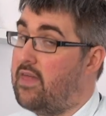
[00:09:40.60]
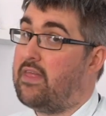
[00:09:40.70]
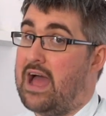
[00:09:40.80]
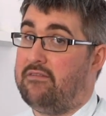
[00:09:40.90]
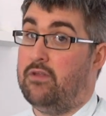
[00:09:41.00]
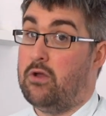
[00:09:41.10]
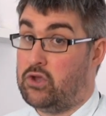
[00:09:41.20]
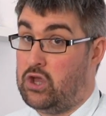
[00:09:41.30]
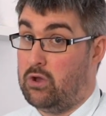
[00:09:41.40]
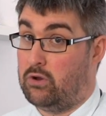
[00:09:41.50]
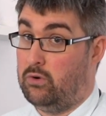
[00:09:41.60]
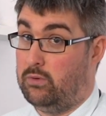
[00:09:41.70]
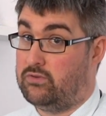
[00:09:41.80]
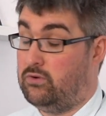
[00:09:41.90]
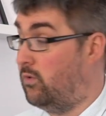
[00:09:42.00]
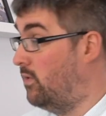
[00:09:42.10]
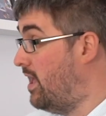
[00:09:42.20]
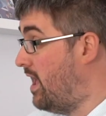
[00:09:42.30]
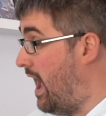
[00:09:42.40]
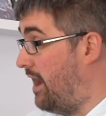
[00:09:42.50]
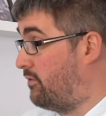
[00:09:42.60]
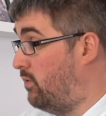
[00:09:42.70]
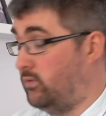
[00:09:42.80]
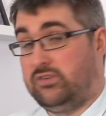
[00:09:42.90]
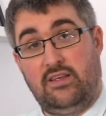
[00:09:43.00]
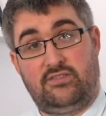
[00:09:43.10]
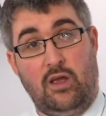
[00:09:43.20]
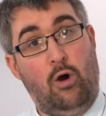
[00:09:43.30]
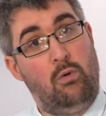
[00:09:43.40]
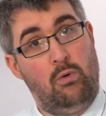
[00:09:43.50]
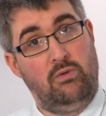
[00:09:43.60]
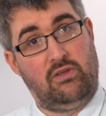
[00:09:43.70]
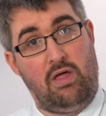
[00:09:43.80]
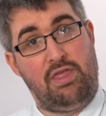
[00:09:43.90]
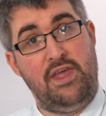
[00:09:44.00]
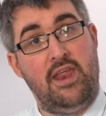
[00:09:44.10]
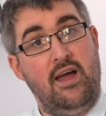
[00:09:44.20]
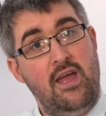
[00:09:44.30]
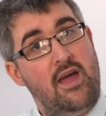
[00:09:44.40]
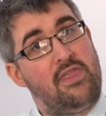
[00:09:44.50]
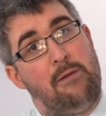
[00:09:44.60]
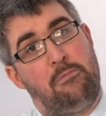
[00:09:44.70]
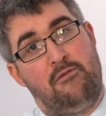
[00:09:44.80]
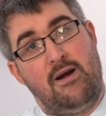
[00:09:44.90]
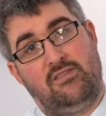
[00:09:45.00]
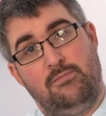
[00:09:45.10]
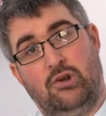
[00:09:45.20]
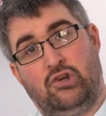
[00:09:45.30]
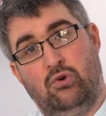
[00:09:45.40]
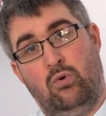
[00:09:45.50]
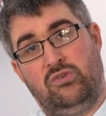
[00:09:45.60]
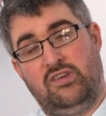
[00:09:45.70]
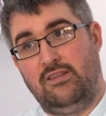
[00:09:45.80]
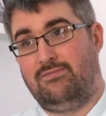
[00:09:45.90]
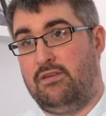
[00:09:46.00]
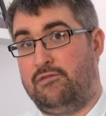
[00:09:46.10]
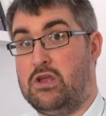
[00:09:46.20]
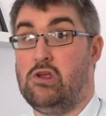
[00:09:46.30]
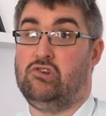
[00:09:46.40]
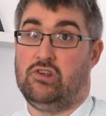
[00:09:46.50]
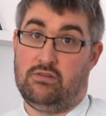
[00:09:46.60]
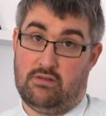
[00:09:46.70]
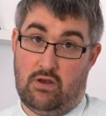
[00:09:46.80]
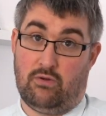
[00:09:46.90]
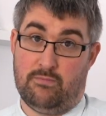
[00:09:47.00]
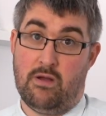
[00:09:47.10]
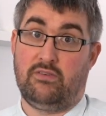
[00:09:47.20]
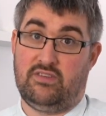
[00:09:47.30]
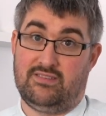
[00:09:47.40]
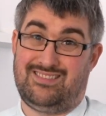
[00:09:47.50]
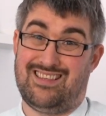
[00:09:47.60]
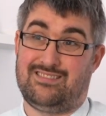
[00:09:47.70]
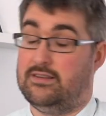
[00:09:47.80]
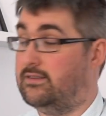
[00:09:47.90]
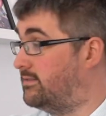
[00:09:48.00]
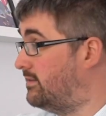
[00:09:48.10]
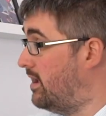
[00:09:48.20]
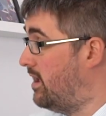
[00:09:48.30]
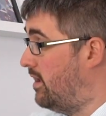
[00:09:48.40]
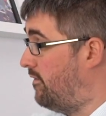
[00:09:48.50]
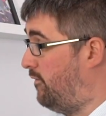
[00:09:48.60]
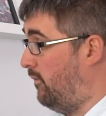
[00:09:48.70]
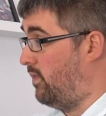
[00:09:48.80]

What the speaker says: They have no cuticle at all, and of course their cell wall is a lot thinner. That provides a much shorter diffusion and osmosis distance for